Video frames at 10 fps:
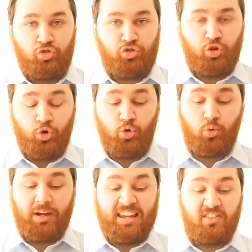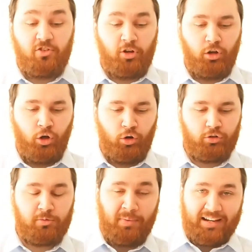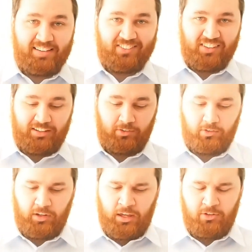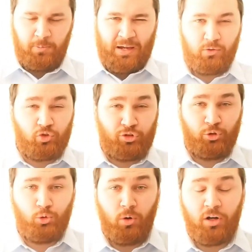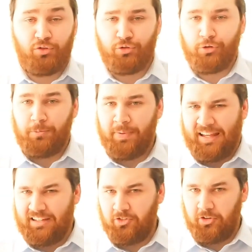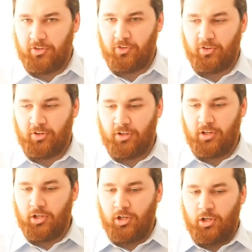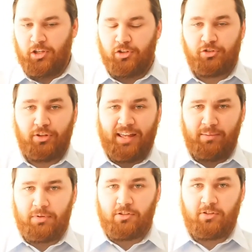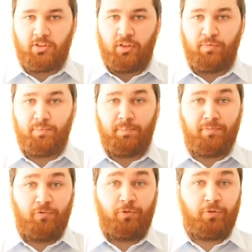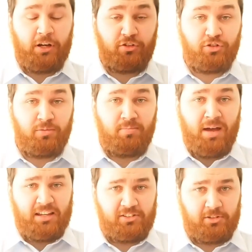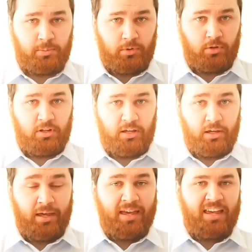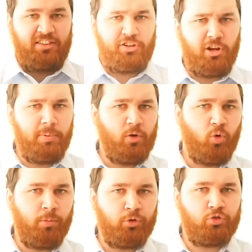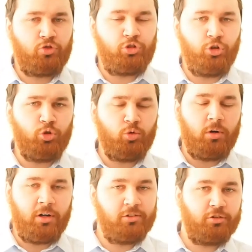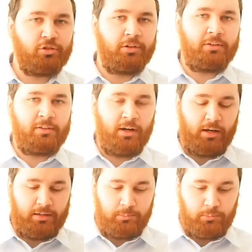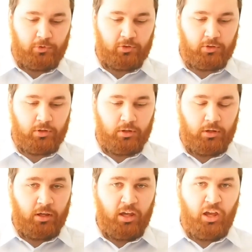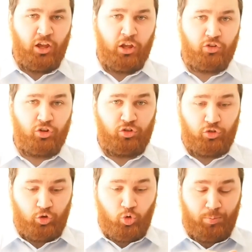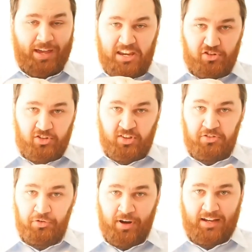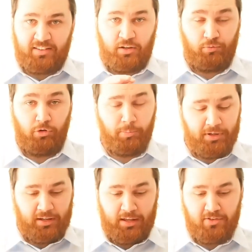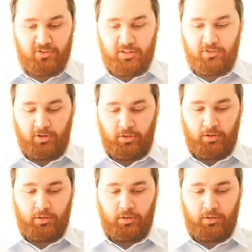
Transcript: Two interlocked magazines. It's about 200 pages. So that means the friction maximum is going to be almost 200 times just two pages interacting and rubbing against each other.